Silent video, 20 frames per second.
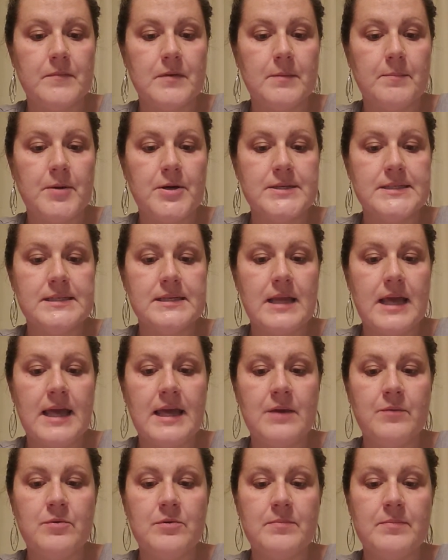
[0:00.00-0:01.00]
Person
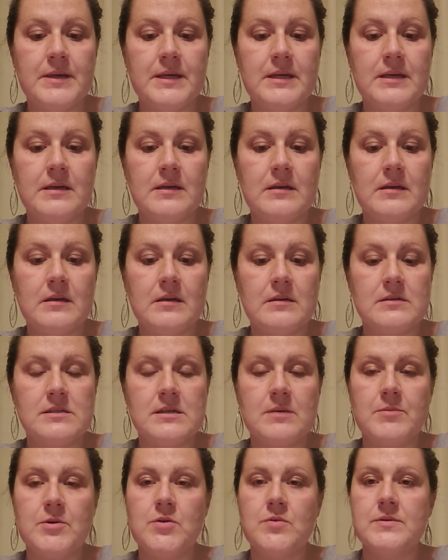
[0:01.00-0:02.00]
A would be
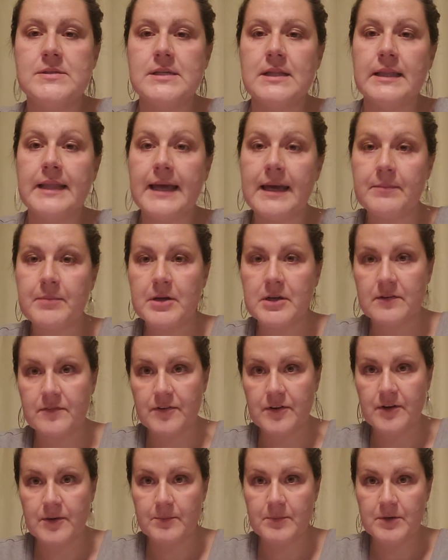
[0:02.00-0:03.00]
someone who is a lab
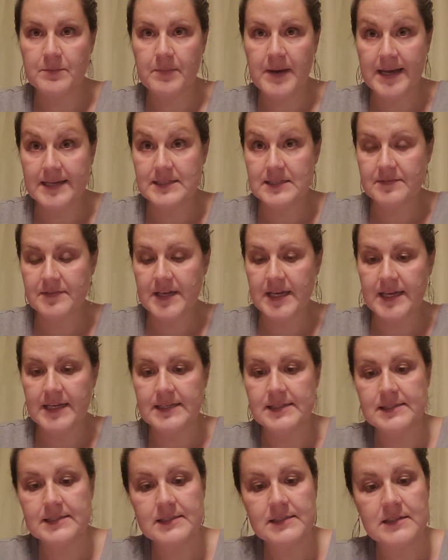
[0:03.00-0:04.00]
confirmed positive
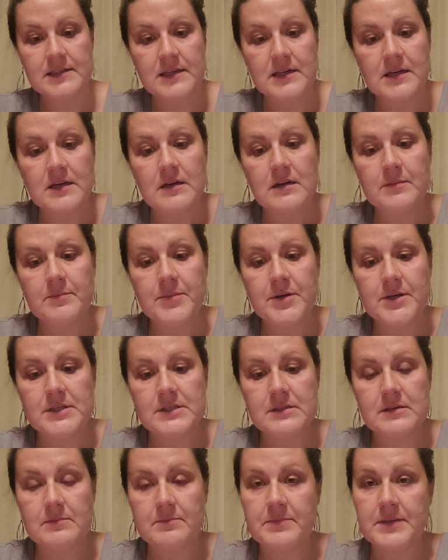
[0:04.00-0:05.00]
case.
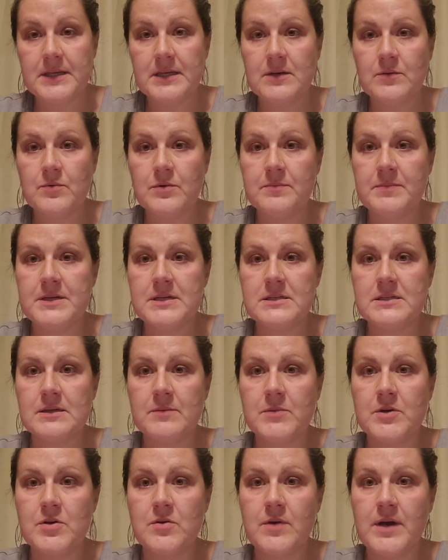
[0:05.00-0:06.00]
Person B would be
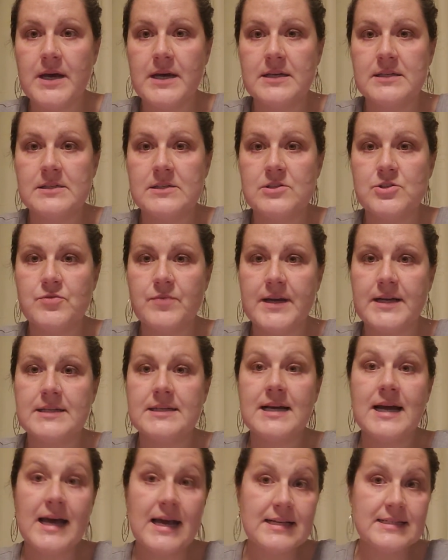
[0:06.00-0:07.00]
someone who has direct
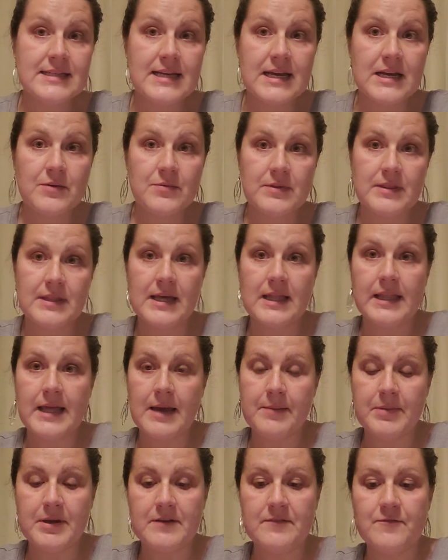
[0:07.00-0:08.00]
contact with that
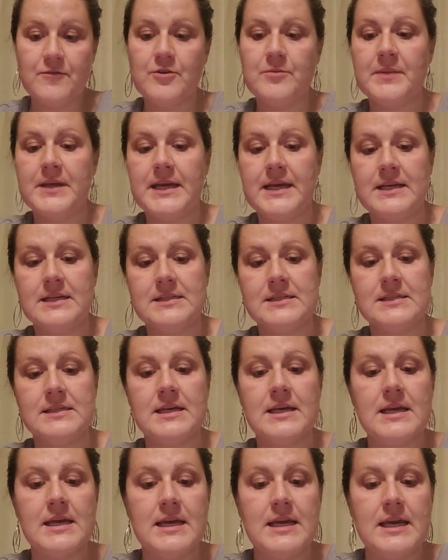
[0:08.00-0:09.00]
lab confirmed case.
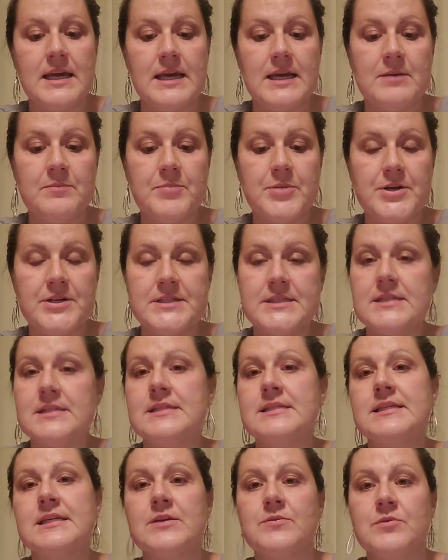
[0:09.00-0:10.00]
And person
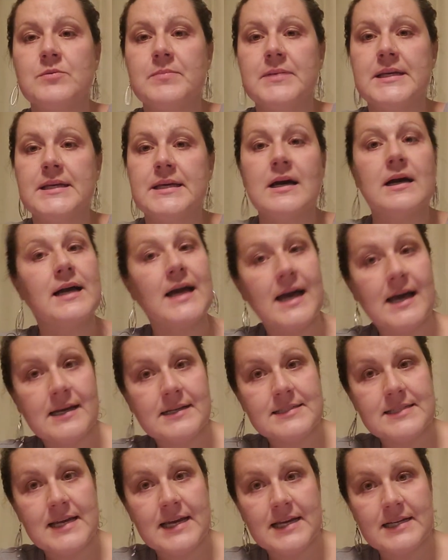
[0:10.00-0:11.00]
C would be a
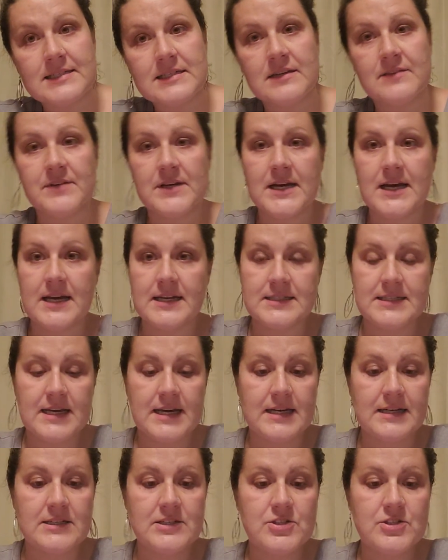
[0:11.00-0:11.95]
contact of a contact.